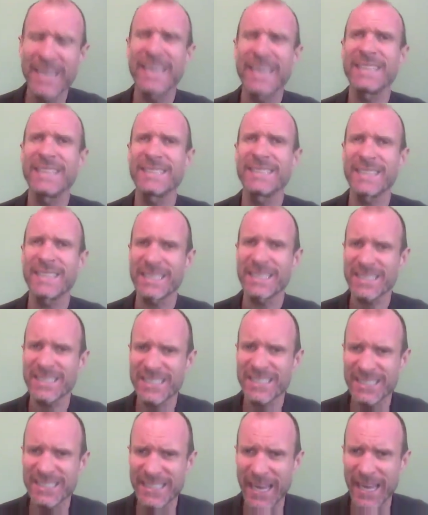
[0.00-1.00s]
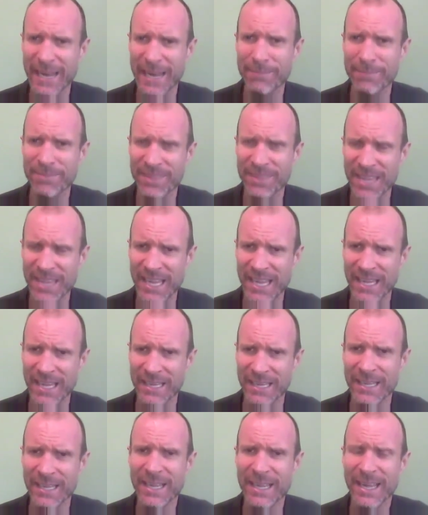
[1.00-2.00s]
is the same
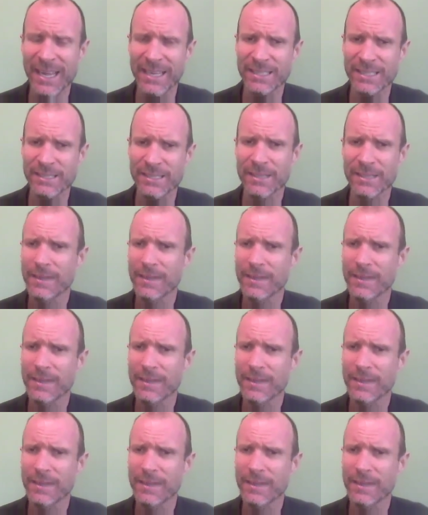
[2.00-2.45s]
thing as